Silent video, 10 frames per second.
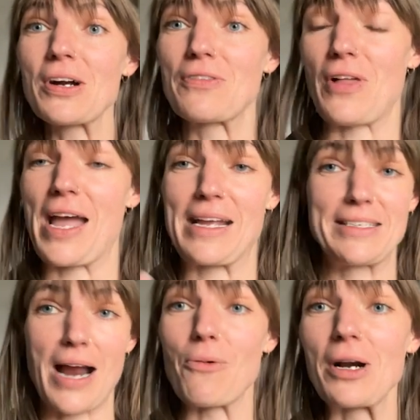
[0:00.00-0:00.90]
of like, it's
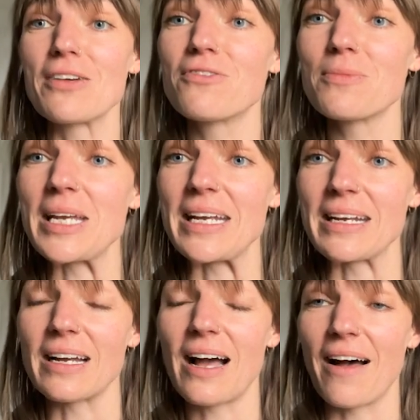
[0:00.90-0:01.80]
not working for
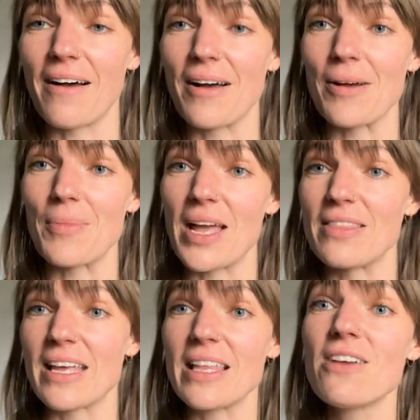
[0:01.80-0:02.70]
me, and
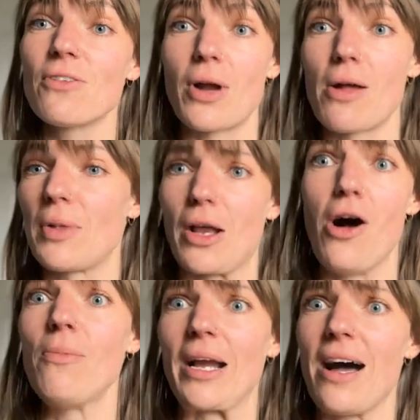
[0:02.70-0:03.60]
they leave, and I'm like,
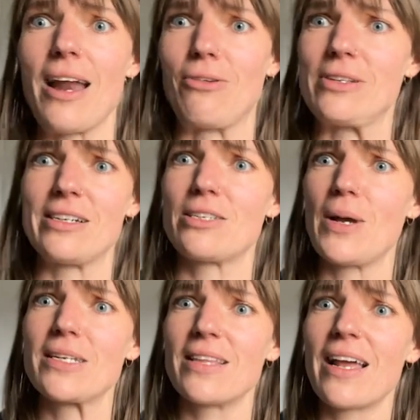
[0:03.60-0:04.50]
oh my God, I wasn't
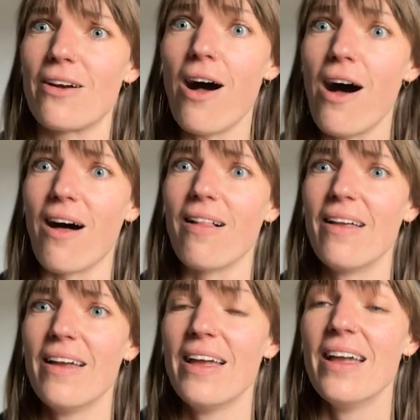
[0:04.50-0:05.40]
expecting that at all.
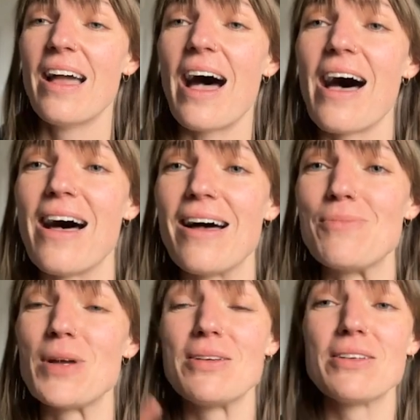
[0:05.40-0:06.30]
But
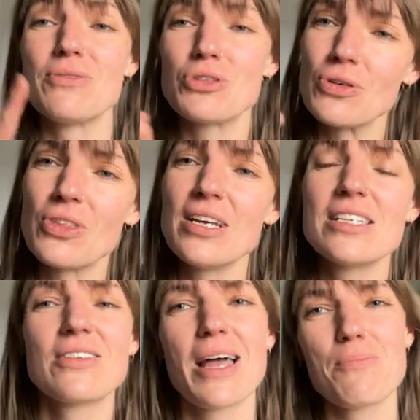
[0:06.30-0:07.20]
the truth is,
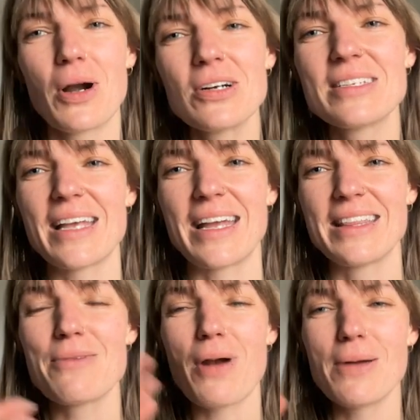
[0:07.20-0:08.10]
for that person,
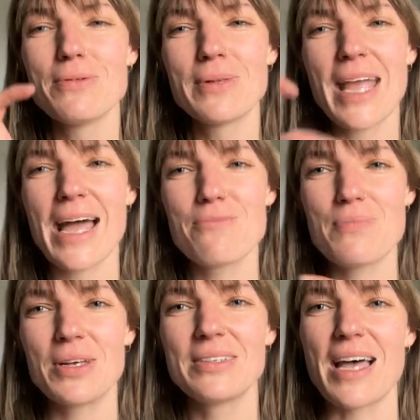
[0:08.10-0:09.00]
they probably had a
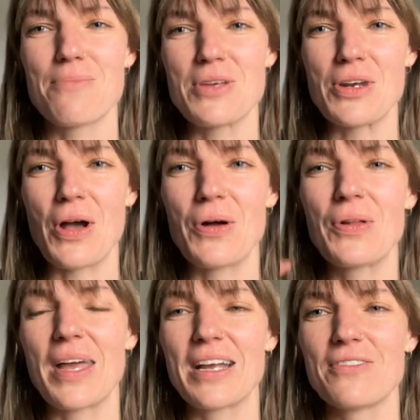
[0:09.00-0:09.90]
buildup,
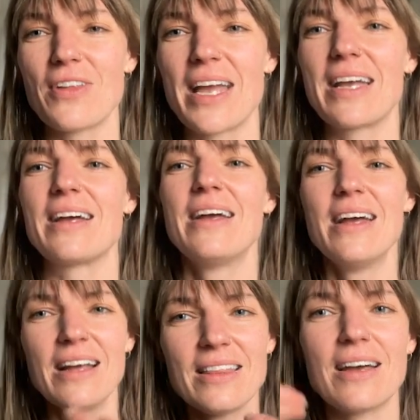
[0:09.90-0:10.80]

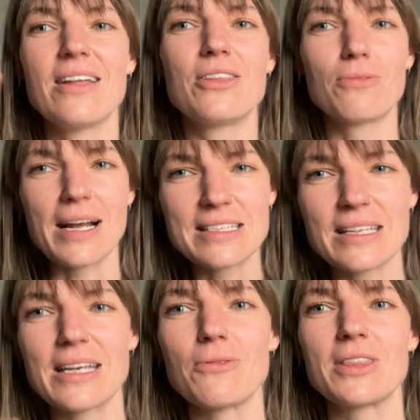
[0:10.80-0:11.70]
the
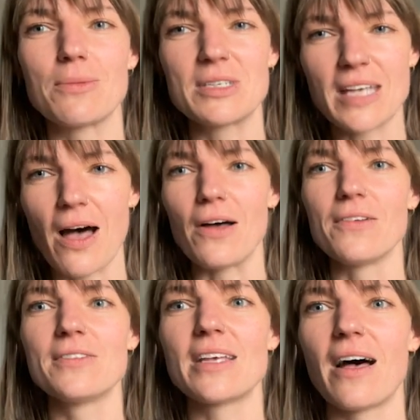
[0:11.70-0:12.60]
wrestling with
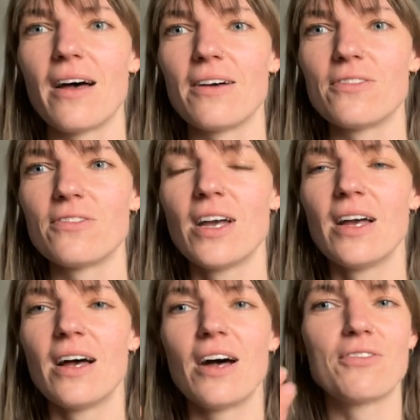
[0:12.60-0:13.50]
themselves of
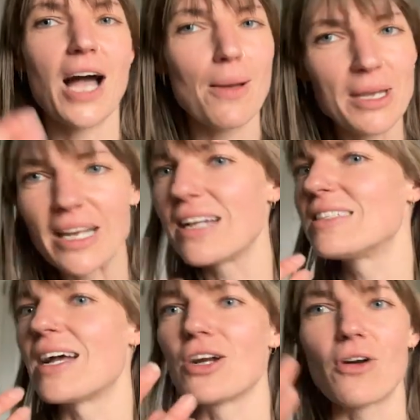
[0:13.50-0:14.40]
coming against
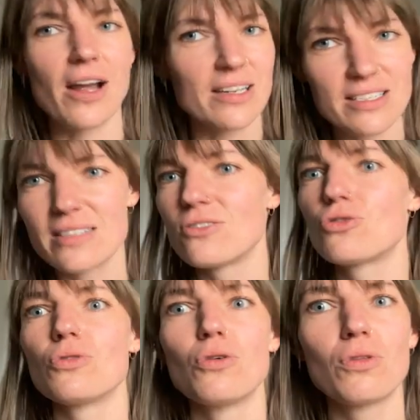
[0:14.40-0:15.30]
that Uranus
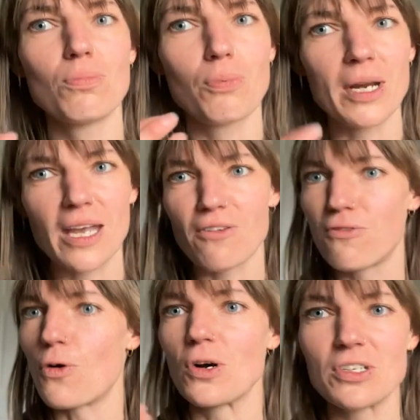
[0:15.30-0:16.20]
truth bringing
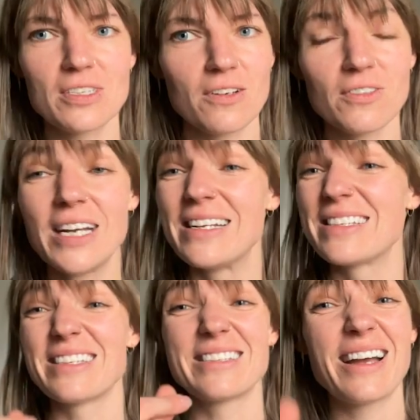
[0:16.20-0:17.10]
force of,
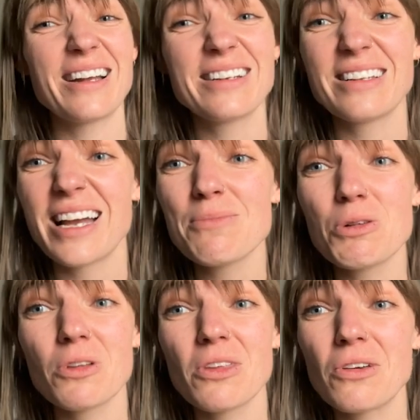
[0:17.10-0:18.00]
this is not in alignment
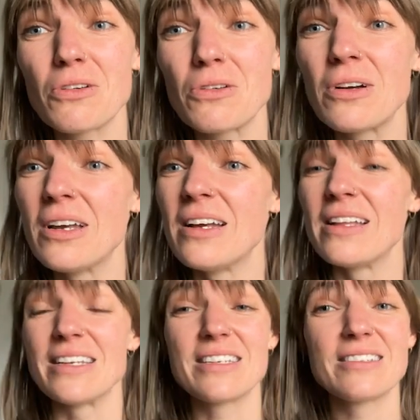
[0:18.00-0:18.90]
with you.
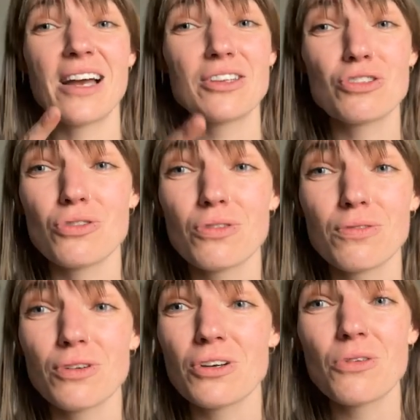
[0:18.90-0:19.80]
This is not the truth of
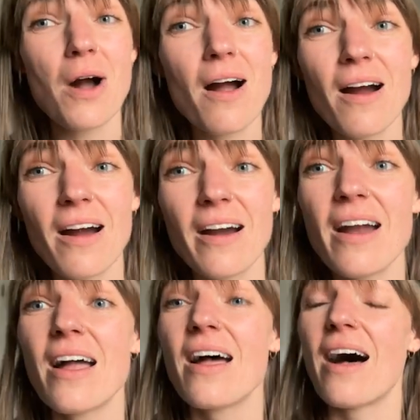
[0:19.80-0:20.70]
who you are.
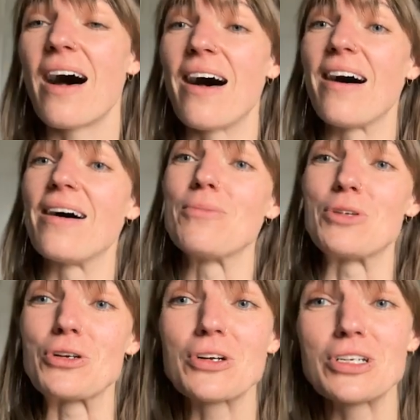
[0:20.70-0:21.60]

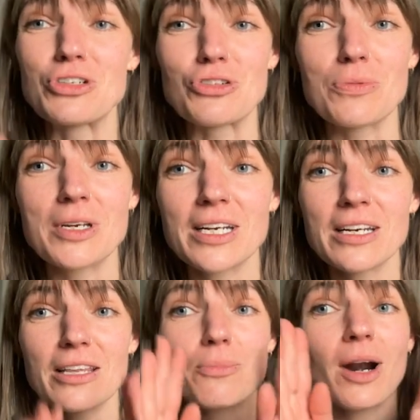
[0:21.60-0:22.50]
You're contributing
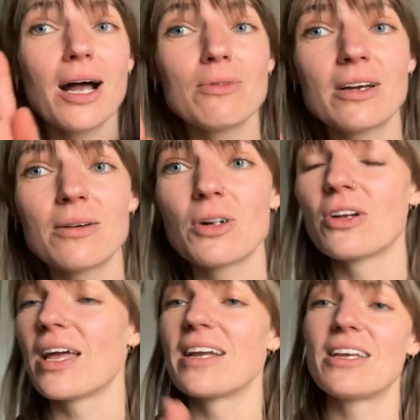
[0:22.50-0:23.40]
to the problem, or
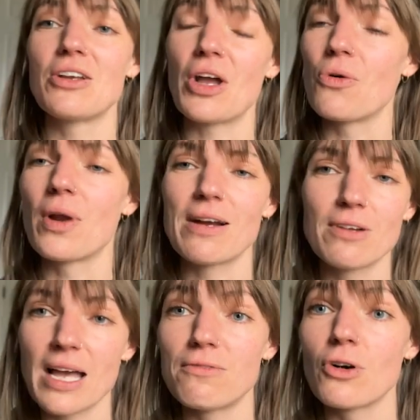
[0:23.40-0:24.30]
whatever
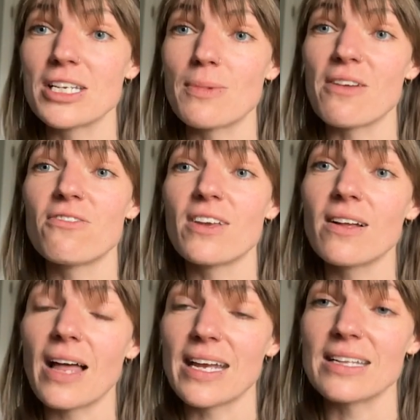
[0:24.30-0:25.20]
that voice might feel
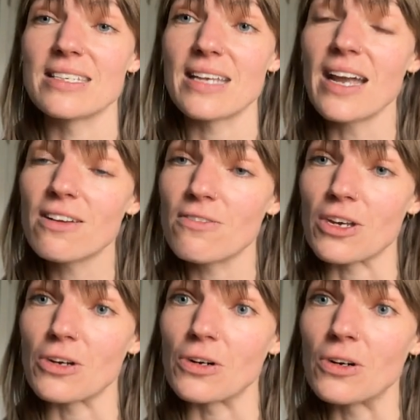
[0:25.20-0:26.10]
like inside of
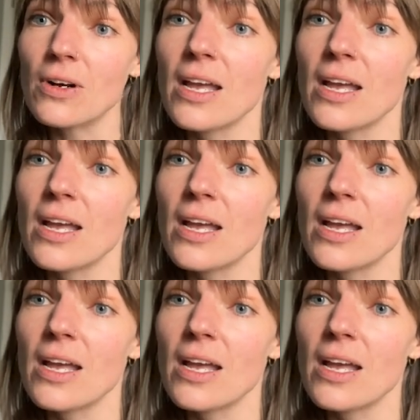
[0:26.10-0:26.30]
you.